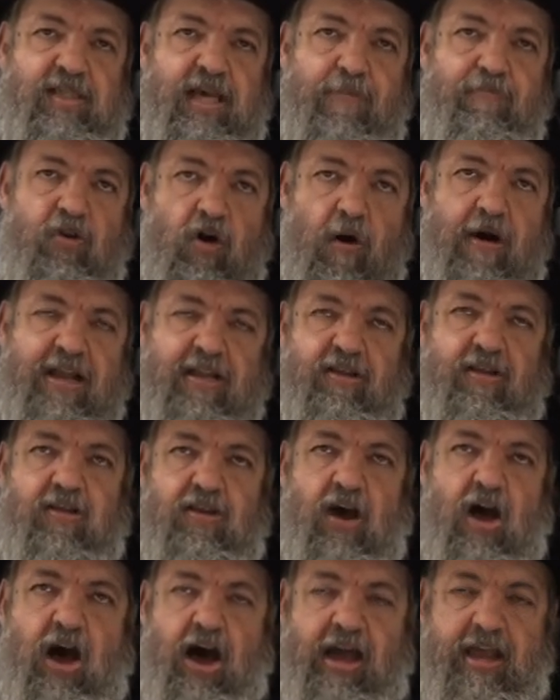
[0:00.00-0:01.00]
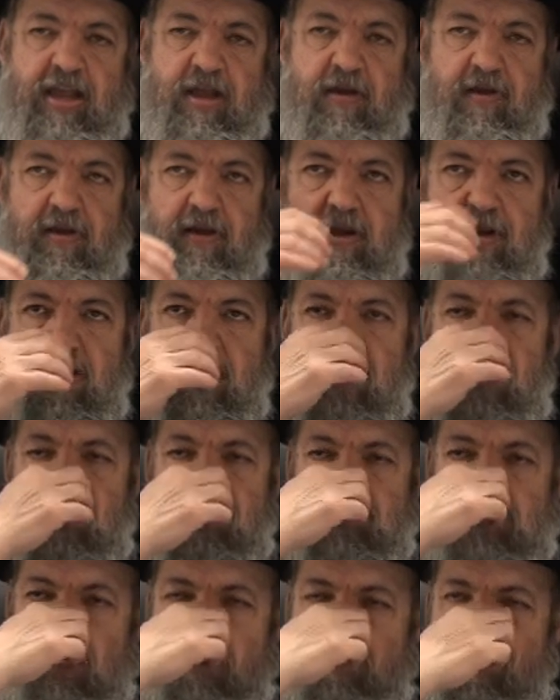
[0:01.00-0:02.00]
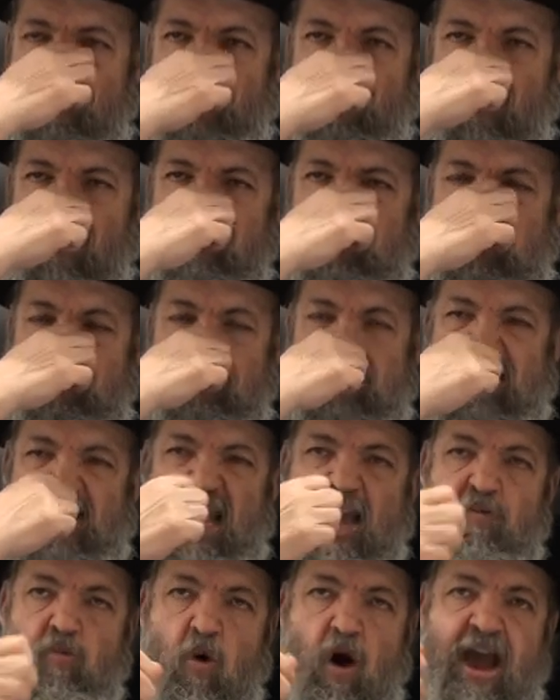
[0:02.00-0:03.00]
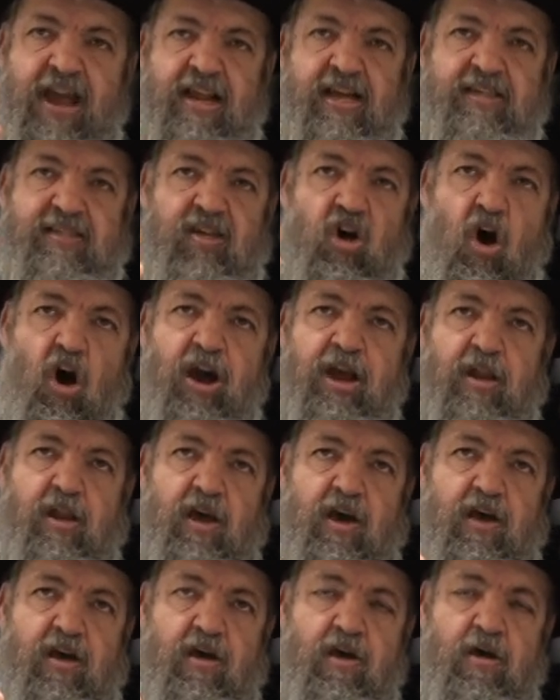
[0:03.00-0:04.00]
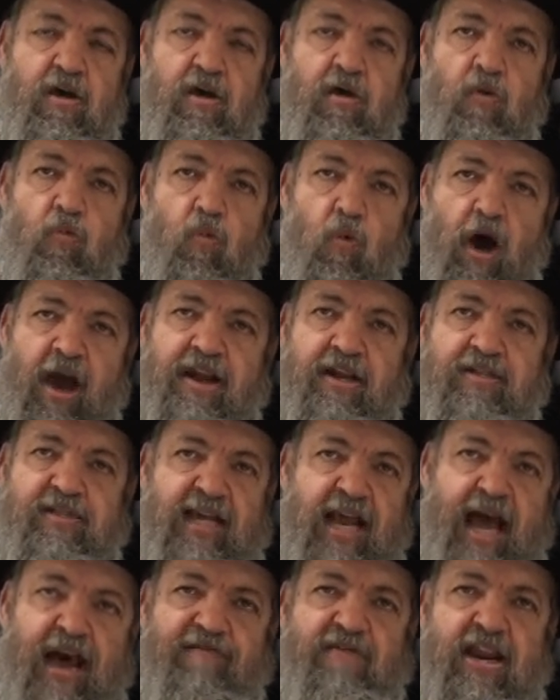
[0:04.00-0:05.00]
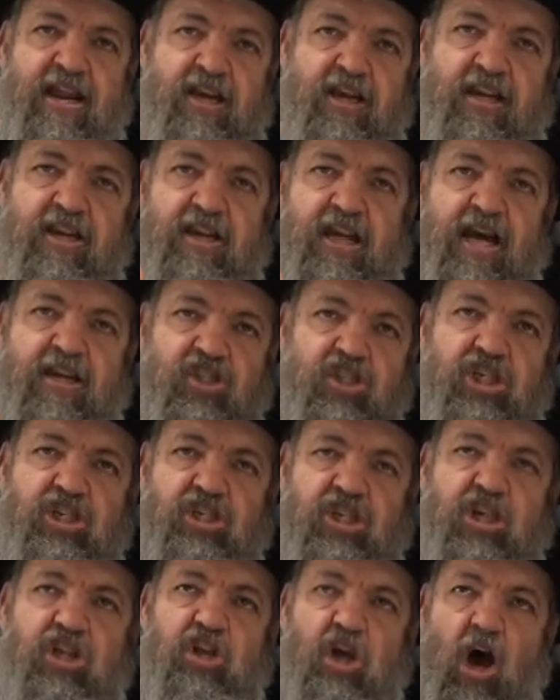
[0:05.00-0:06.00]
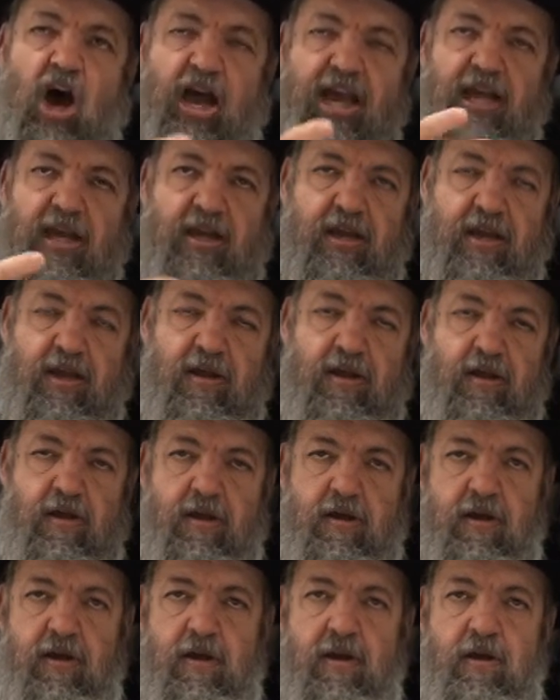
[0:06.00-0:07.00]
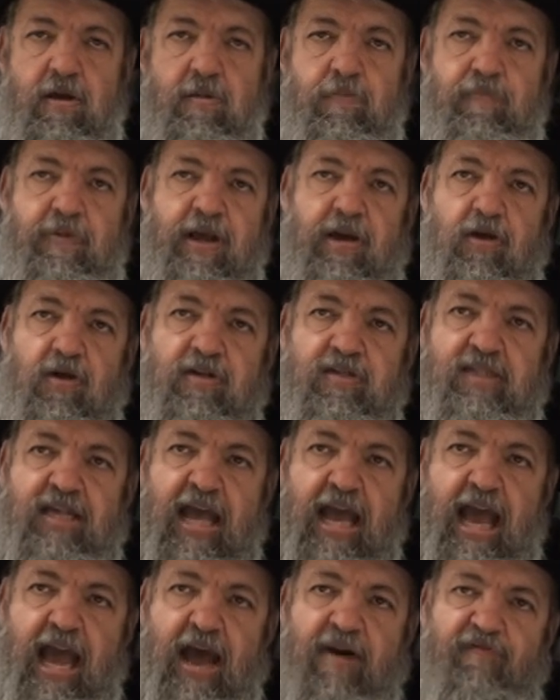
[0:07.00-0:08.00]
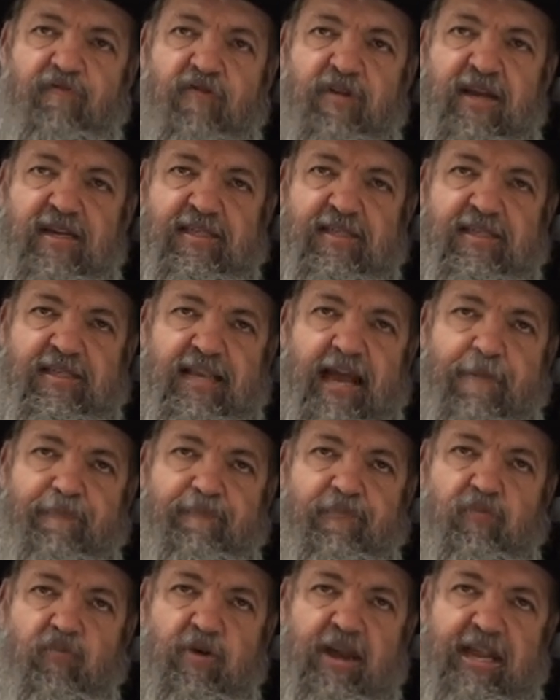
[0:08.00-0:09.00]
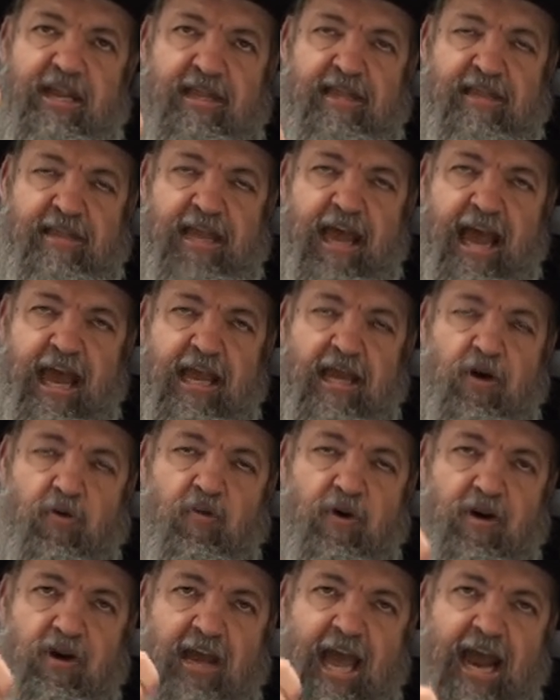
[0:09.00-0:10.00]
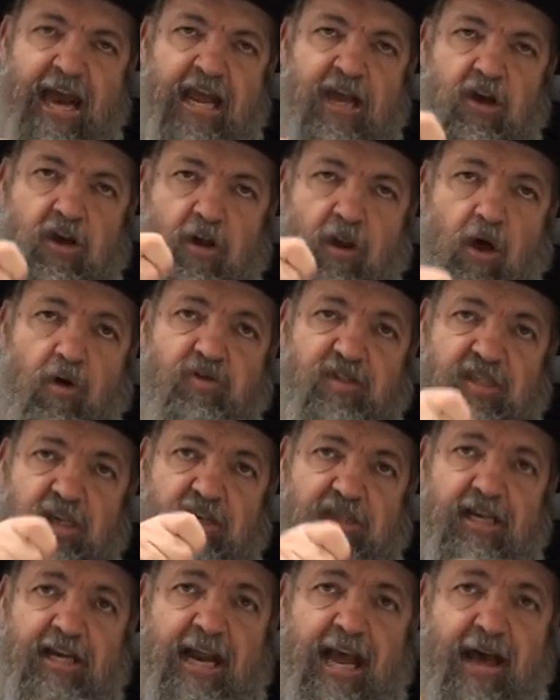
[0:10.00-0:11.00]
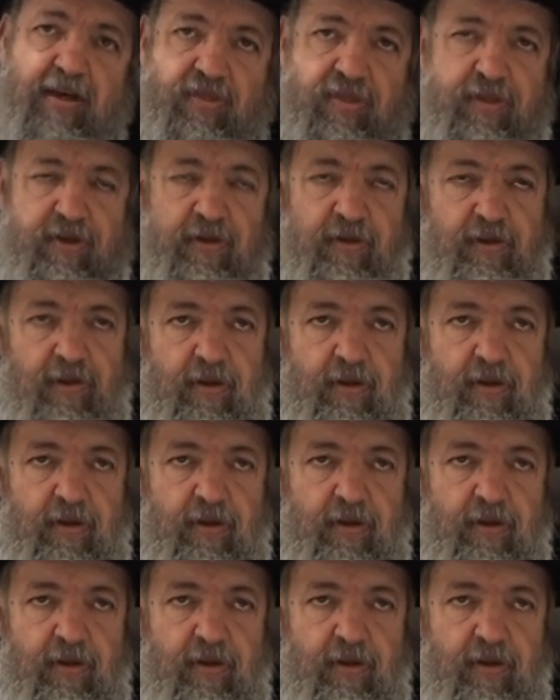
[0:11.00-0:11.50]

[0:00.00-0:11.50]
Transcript: I'm going to die. So the Mefarshim say, why is Hoylech, why does it have any connection to dying? Because every step we take, we're getting closer to death.